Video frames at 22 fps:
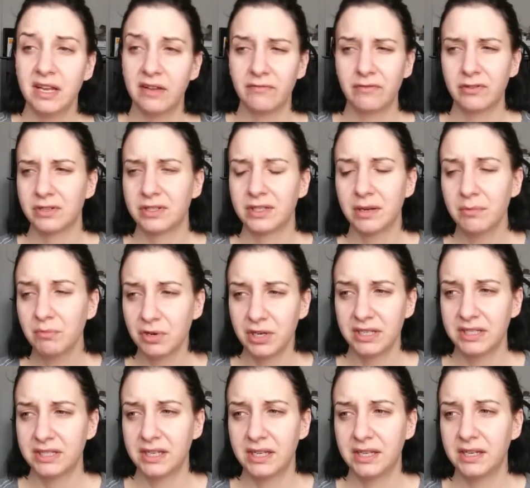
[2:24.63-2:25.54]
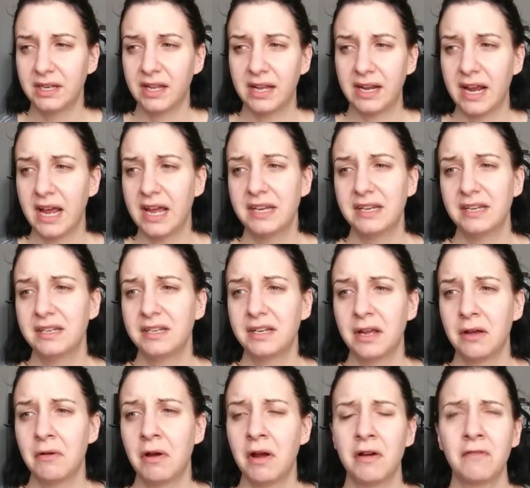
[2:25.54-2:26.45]
and for some reason, like, I didn't
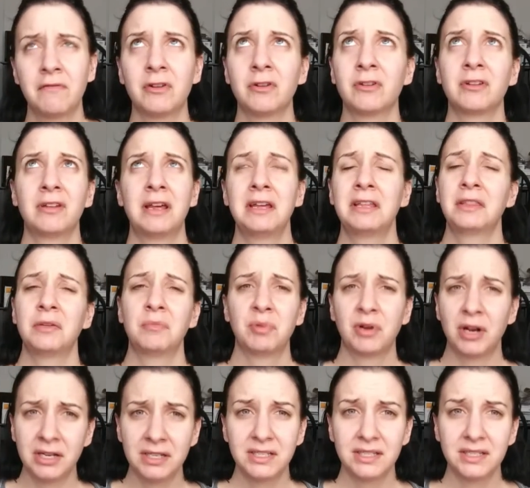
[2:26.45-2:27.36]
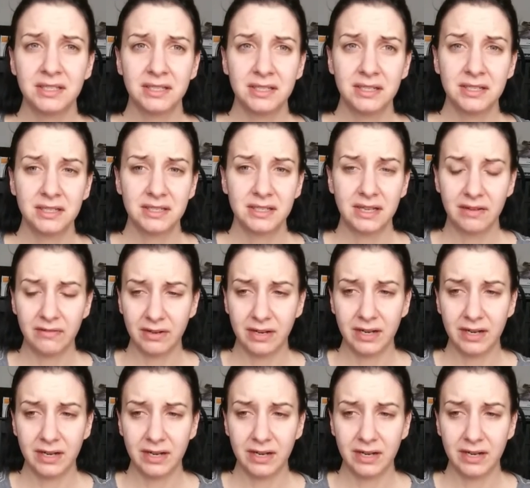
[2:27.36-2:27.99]
go over like the prices and stuff.